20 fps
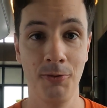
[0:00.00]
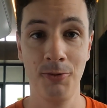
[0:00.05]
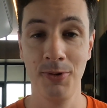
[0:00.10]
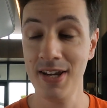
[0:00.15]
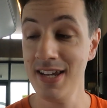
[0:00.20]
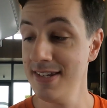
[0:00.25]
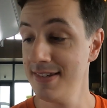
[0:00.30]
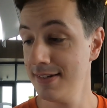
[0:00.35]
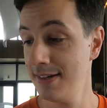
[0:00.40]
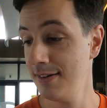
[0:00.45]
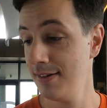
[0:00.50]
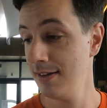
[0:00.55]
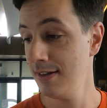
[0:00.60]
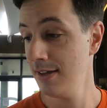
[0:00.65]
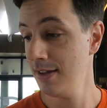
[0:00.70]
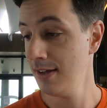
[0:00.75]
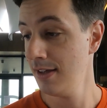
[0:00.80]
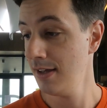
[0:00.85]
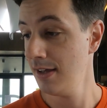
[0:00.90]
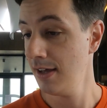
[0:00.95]
reason
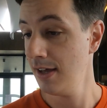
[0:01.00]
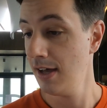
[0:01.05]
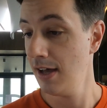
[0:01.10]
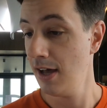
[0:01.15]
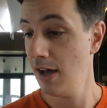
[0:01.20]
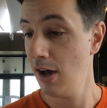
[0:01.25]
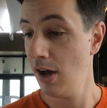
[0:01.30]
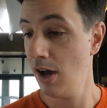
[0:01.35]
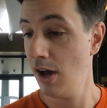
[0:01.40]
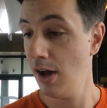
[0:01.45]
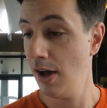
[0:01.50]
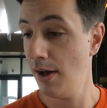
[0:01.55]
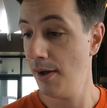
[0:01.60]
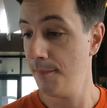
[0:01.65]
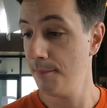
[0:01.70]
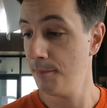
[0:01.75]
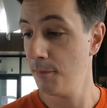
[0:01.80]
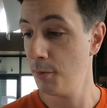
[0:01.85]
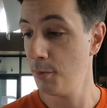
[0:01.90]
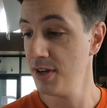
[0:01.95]

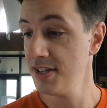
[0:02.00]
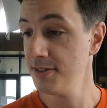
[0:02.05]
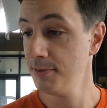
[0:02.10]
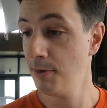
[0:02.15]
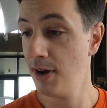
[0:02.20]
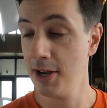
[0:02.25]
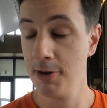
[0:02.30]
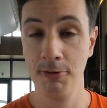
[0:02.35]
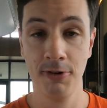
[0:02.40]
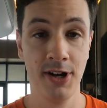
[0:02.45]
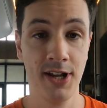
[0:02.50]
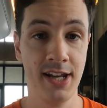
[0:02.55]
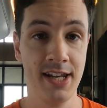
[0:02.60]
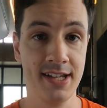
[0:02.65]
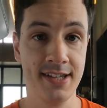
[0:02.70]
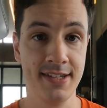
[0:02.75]
why you want to